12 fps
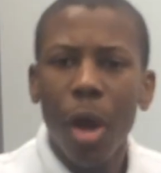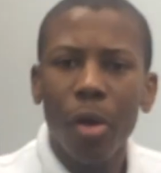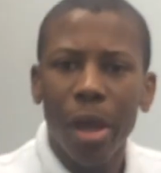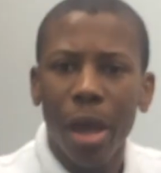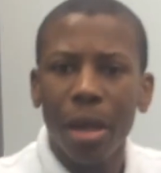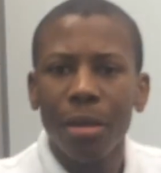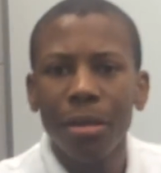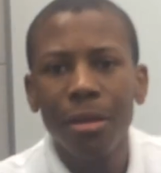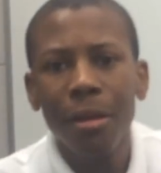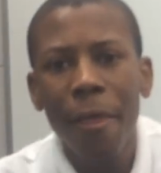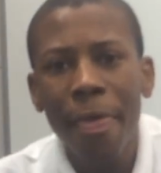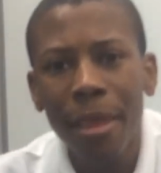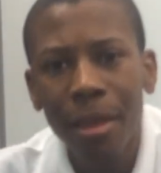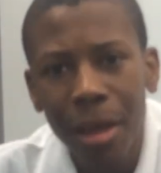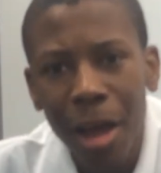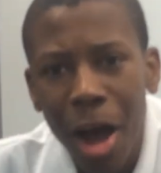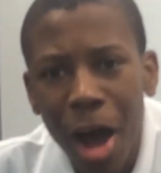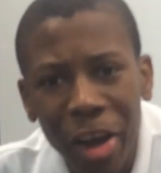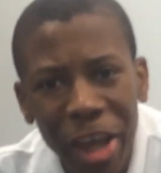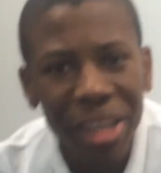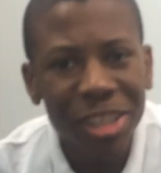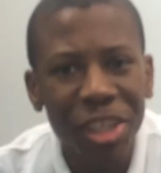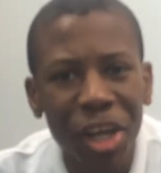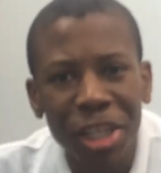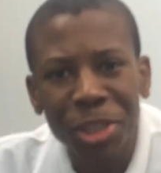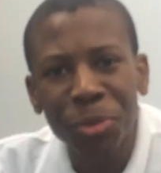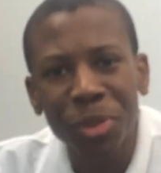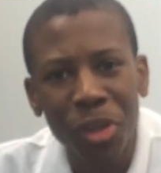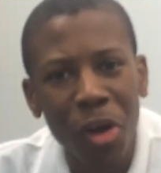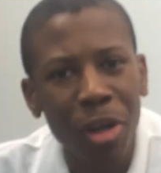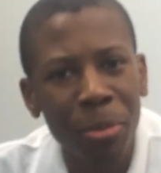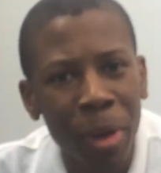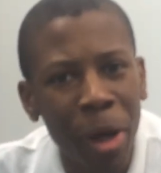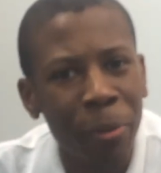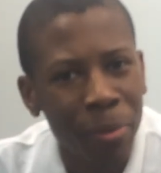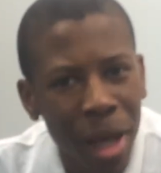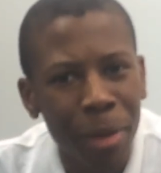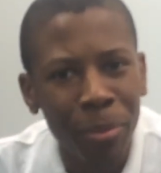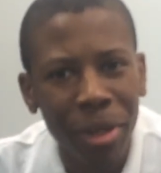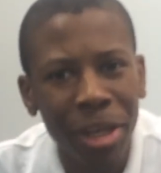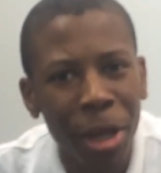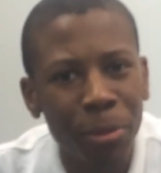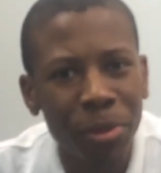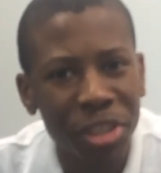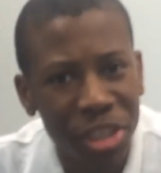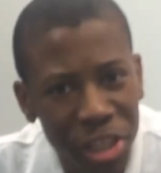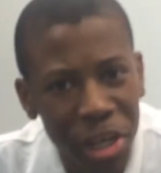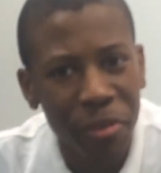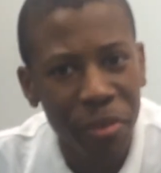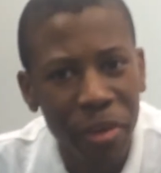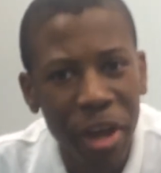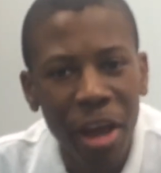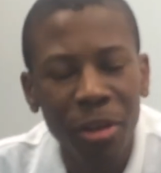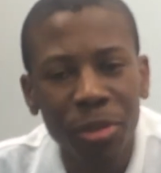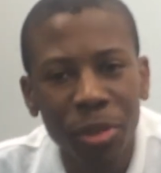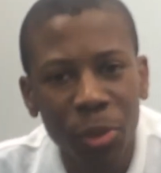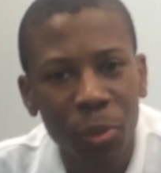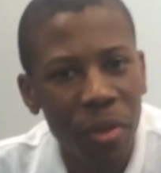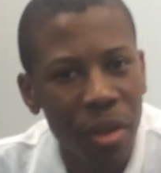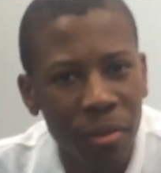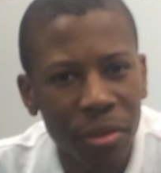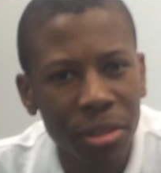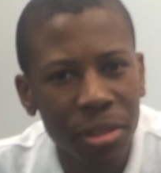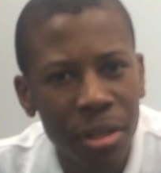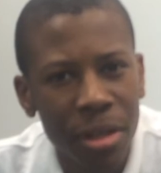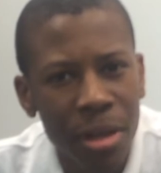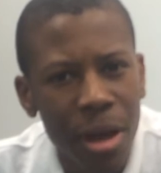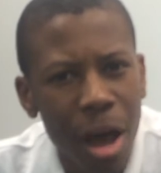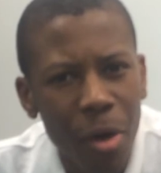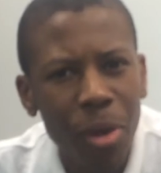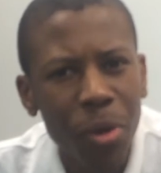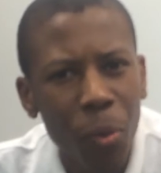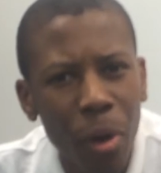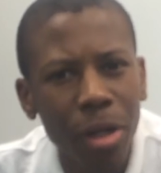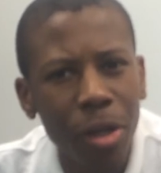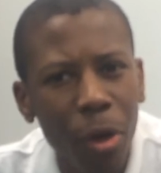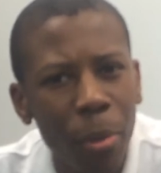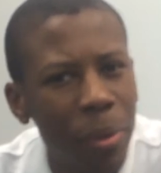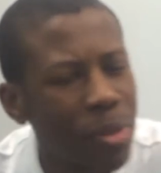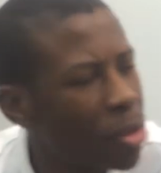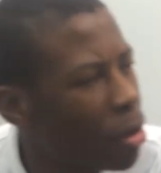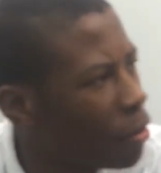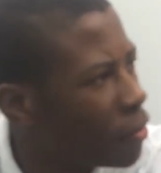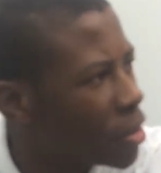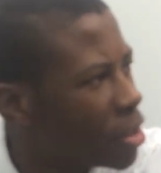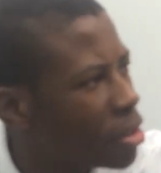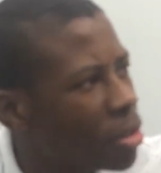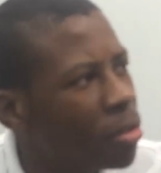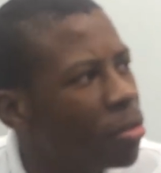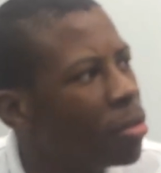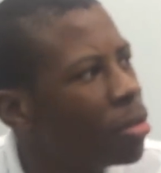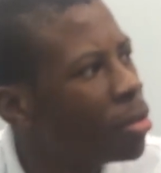Okay. Occasionally customers call about not being able to share their calendars with others. How can one go about solving this issue?